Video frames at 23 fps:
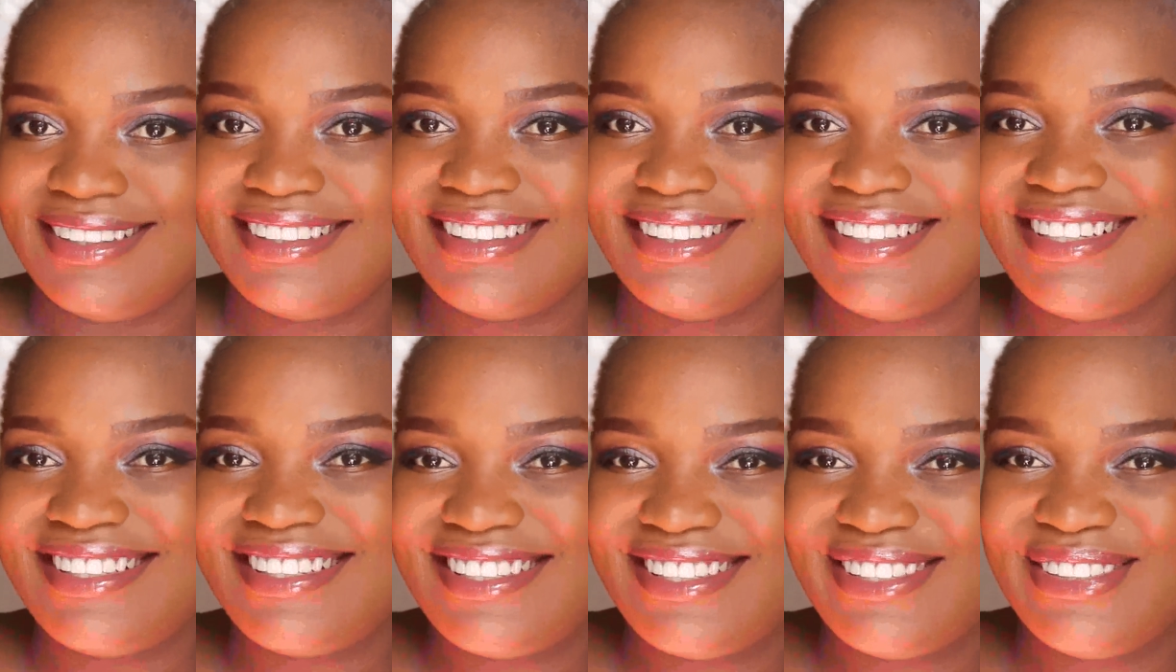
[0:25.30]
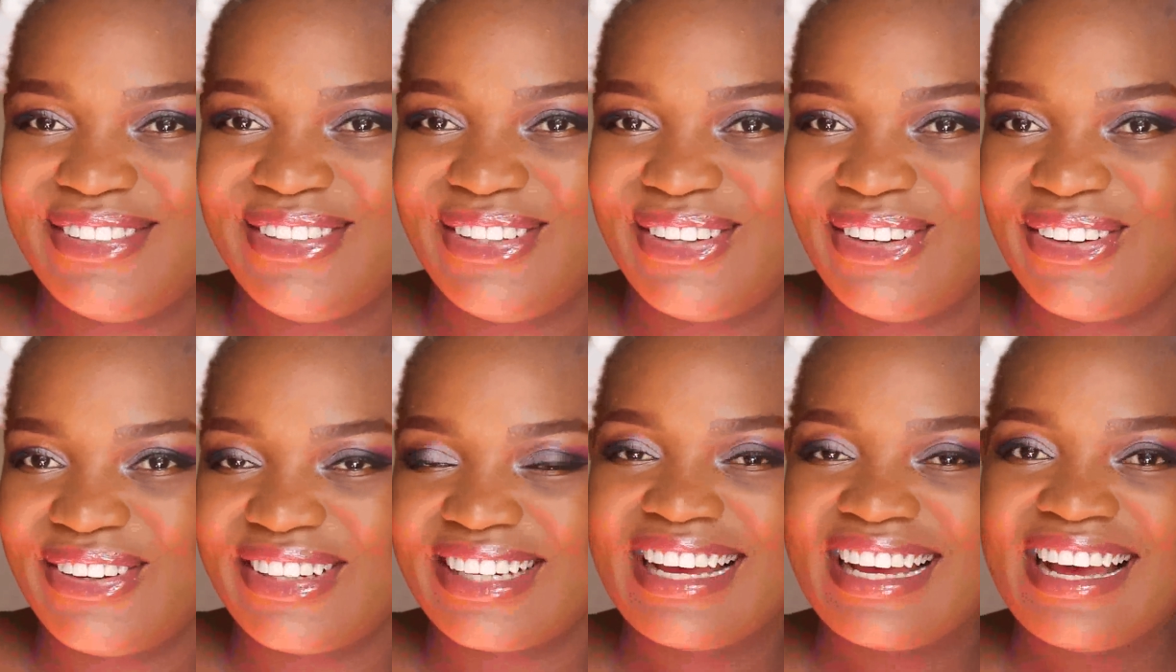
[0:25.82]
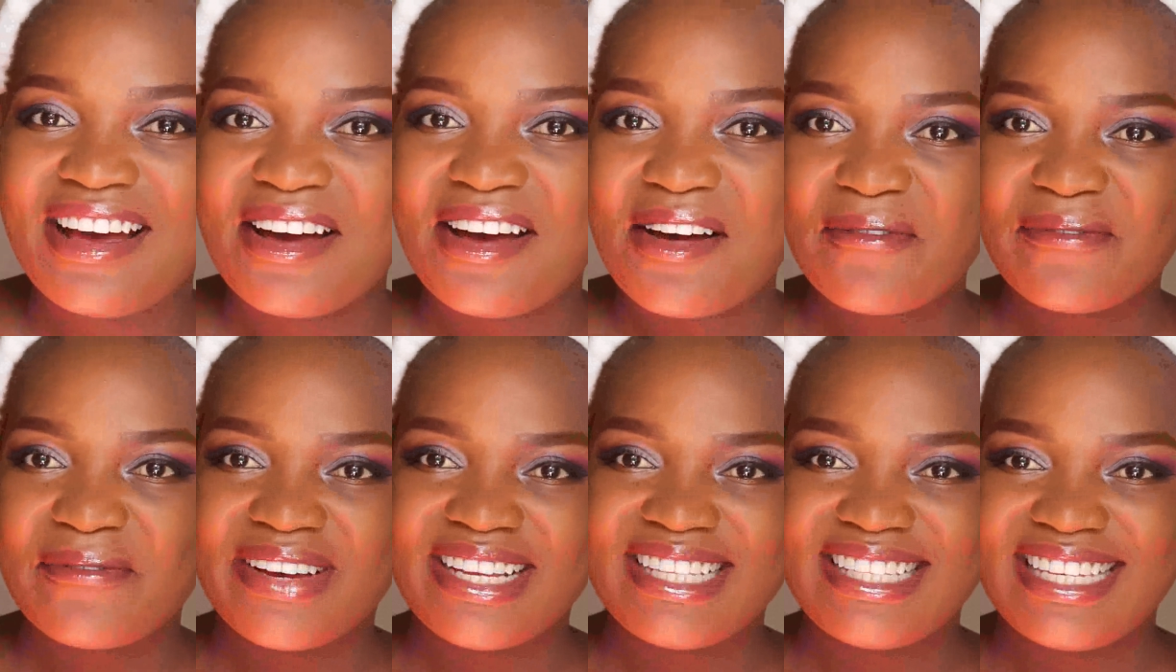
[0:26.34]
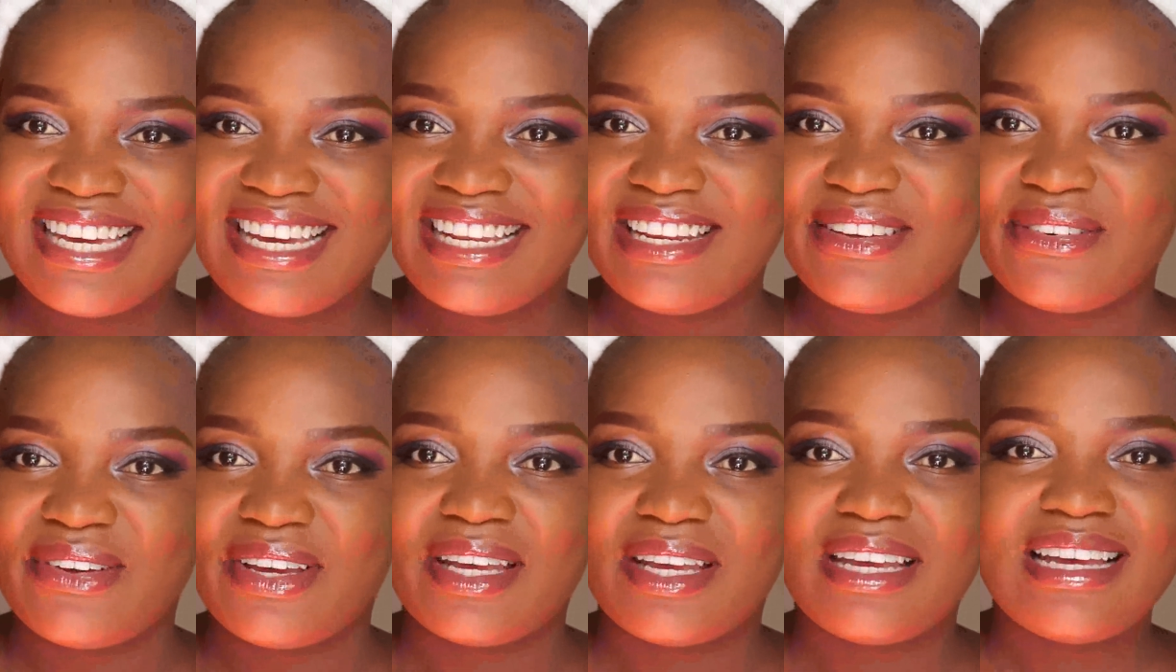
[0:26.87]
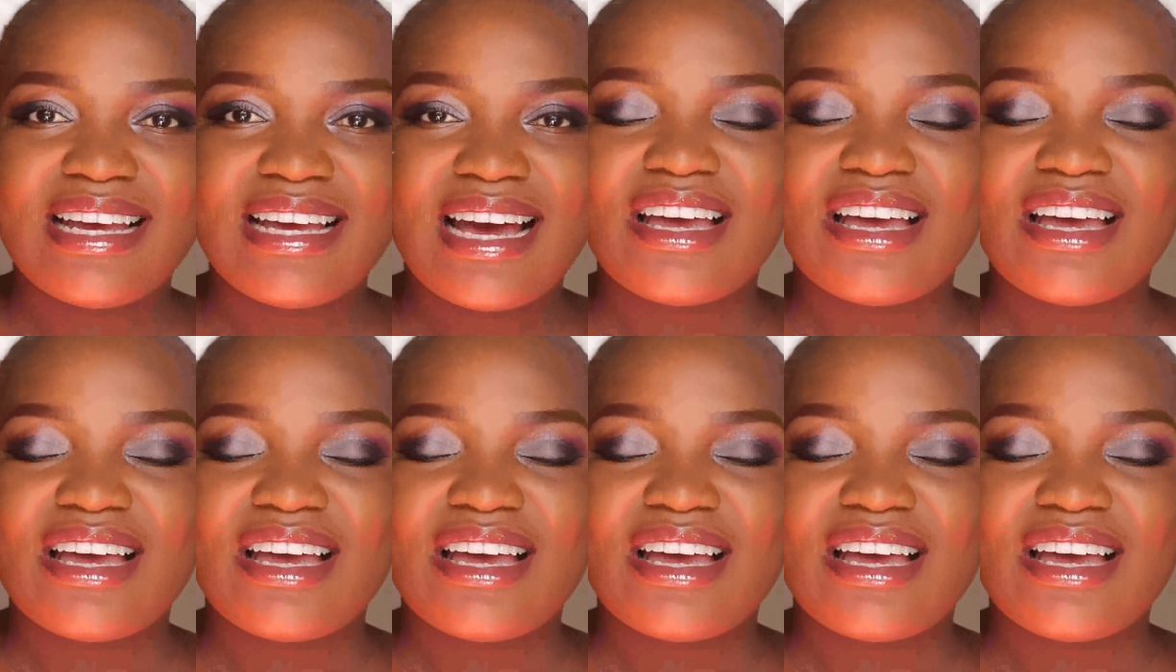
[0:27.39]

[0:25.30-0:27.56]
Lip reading: it's too long, but anyway,